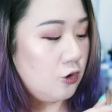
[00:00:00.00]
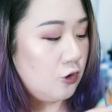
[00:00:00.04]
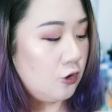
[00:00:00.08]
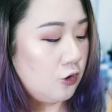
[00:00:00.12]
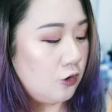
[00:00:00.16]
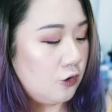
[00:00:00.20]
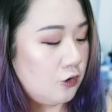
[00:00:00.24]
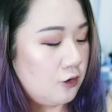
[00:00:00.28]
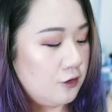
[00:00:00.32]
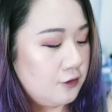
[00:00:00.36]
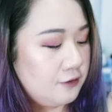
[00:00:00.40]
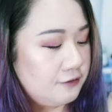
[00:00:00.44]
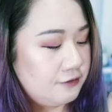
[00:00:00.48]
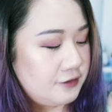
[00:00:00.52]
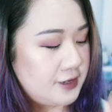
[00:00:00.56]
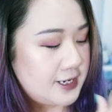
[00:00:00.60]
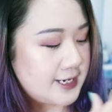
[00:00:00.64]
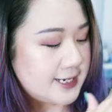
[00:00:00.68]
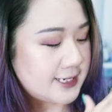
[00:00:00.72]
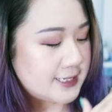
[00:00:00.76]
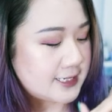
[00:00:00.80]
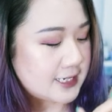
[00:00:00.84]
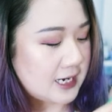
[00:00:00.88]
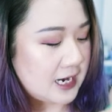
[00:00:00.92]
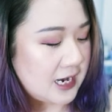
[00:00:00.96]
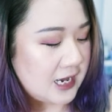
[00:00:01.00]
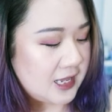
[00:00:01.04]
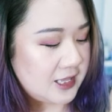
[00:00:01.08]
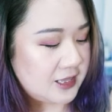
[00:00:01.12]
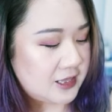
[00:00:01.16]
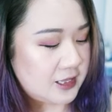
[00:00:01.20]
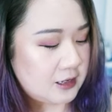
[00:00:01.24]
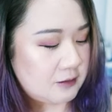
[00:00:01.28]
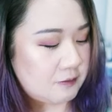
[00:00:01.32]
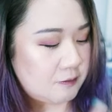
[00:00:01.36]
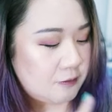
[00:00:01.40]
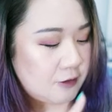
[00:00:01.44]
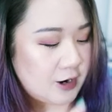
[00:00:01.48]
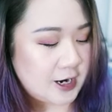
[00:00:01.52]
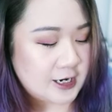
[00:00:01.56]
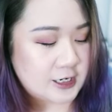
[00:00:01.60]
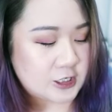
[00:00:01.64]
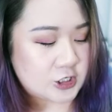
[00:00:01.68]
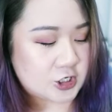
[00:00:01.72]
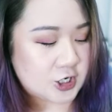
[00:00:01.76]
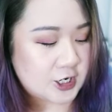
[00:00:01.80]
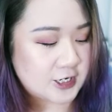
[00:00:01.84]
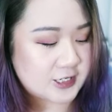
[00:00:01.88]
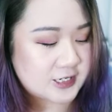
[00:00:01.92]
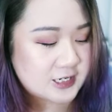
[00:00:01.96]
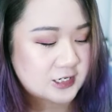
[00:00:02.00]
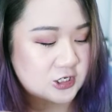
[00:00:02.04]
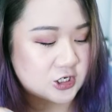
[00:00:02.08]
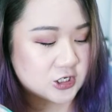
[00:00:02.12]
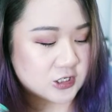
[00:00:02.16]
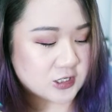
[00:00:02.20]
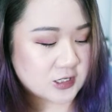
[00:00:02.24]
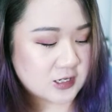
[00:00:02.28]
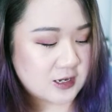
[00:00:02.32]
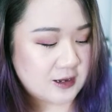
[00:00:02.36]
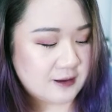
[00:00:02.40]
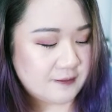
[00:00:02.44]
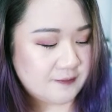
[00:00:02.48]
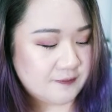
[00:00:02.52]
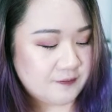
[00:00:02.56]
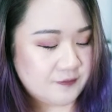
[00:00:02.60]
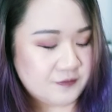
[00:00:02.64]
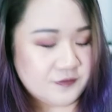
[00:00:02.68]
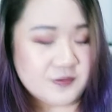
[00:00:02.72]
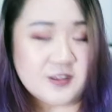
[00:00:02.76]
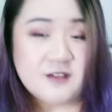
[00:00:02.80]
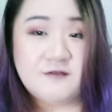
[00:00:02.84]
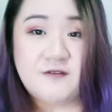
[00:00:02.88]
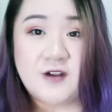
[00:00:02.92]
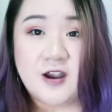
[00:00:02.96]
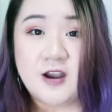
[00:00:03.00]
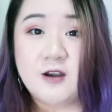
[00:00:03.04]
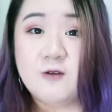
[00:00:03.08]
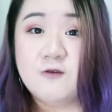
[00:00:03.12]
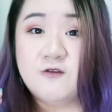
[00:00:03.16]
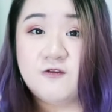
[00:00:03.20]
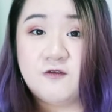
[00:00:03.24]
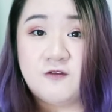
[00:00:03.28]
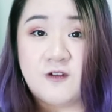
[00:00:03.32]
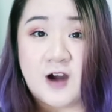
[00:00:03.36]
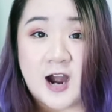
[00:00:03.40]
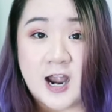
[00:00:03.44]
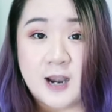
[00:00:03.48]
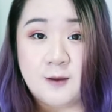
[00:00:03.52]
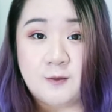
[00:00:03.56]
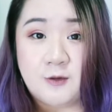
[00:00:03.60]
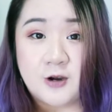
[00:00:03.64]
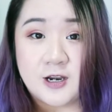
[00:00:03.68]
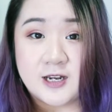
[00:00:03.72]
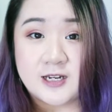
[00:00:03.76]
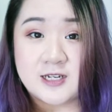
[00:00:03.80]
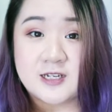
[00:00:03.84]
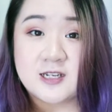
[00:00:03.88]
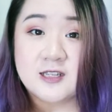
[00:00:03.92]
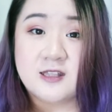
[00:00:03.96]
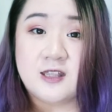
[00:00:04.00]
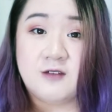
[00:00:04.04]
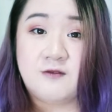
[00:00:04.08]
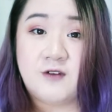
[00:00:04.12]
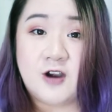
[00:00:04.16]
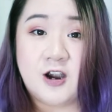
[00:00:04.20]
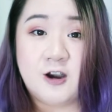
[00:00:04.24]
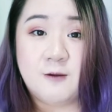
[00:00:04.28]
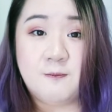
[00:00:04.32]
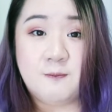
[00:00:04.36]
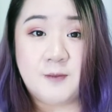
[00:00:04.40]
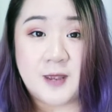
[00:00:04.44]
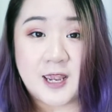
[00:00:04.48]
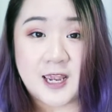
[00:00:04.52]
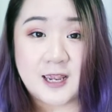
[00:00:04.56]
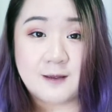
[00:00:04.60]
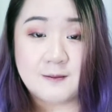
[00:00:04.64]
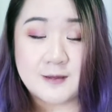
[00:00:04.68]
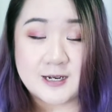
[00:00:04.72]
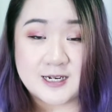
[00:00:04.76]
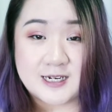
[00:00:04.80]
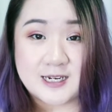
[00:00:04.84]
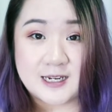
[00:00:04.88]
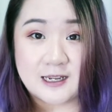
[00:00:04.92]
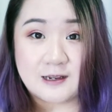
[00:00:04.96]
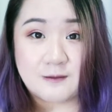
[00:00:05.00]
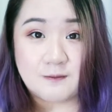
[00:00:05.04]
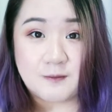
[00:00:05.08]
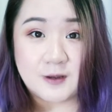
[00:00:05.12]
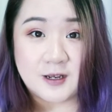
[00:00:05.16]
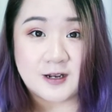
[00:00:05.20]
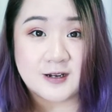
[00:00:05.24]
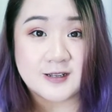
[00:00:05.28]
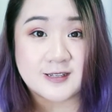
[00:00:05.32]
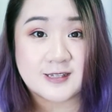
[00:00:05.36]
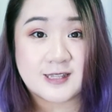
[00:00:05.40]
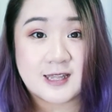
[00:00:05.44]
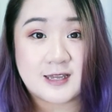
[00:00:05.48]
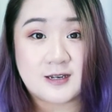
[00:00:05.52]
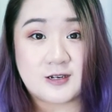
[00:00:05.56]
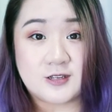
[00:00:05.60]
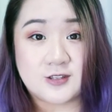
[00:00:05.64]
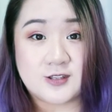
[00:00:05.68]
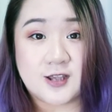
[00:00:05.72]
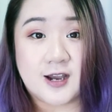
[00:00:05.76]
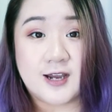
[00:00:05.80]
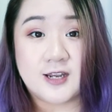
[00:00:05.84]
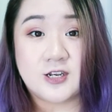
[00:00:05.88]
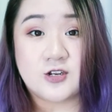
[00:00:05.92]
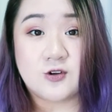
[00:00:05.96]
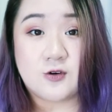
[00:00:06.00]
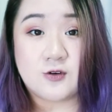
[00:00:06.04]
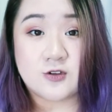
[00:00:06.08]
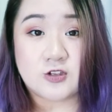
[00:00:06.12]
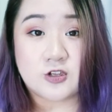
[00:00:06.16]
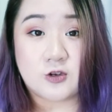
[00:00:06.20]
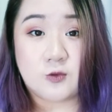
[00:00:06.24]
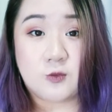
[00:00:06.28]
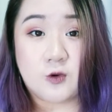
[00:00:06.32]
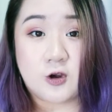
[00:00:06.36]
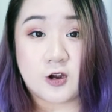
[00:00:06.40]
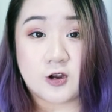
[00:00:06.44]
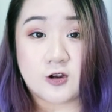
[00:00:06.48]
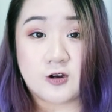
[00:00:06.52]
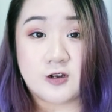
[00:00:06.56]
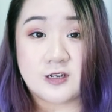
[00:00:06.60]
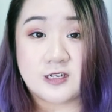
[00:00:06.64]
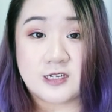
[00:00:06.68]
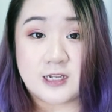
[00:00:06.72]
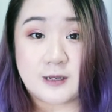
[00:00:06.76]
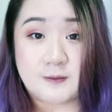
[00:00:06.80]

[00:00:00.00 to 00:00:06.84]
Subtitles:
all these other brighter shades are just, they're very vibrant, they're very pigmented because they're designed to also work on